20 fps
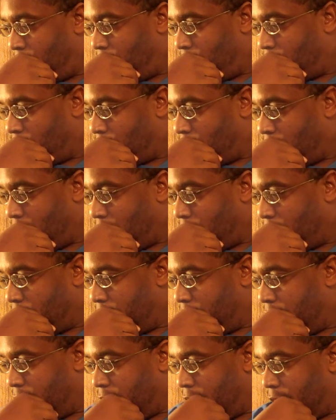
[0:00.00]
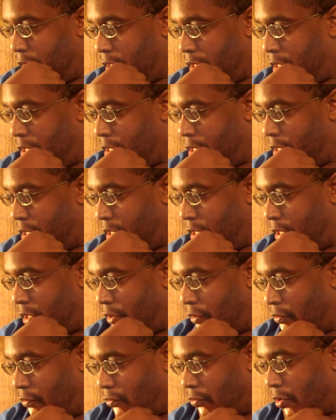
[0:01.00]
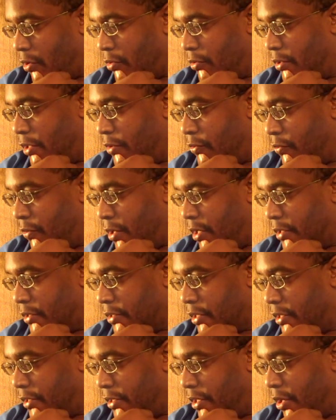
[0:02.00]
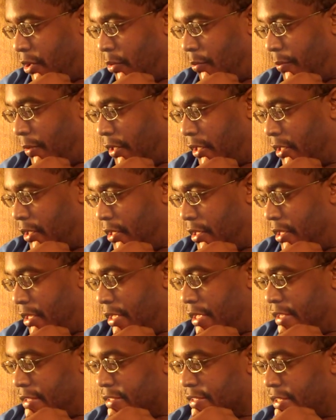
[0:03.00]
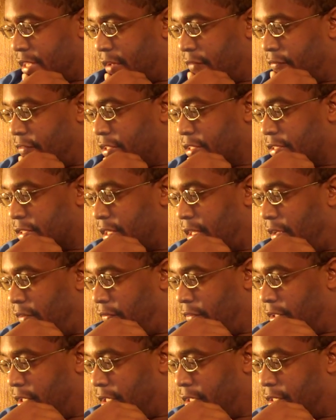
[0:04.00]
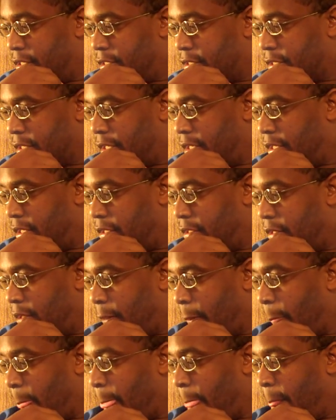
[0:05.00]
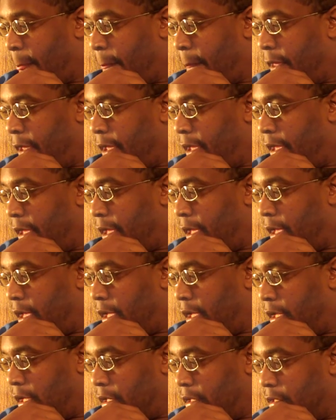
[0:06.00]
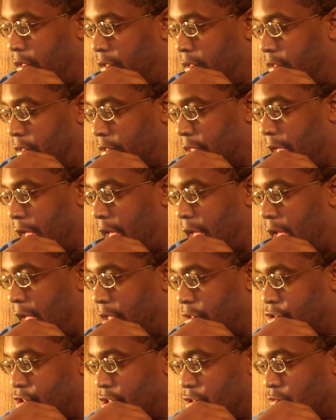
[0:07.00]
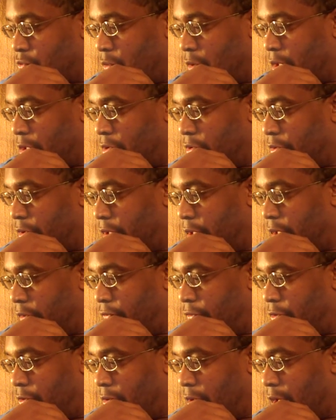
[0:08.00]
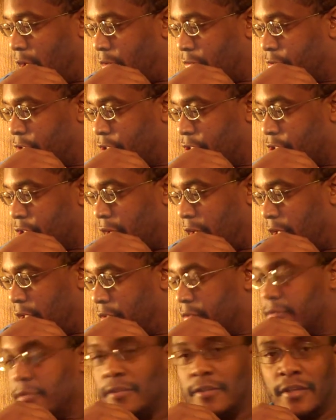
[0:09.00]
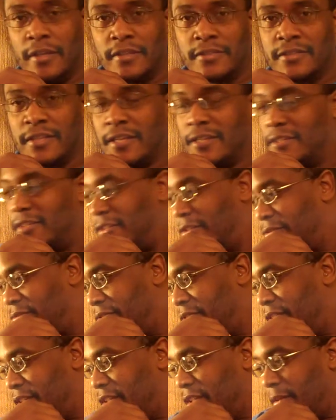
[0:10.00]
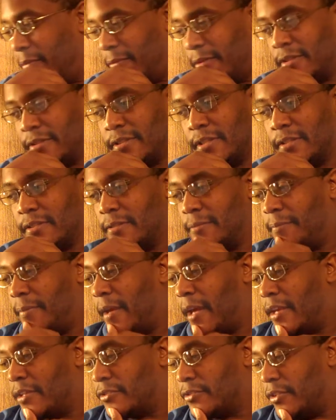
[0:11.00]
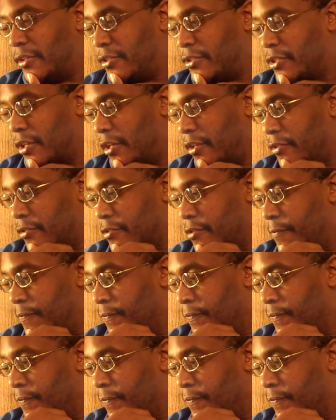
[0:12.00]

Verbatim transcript: Roly, Roly one Kenobi seventy-seven, and he said, hey, he said, hi, just wondering if you go to church, yes I do, I'm an assistant pastor at a church,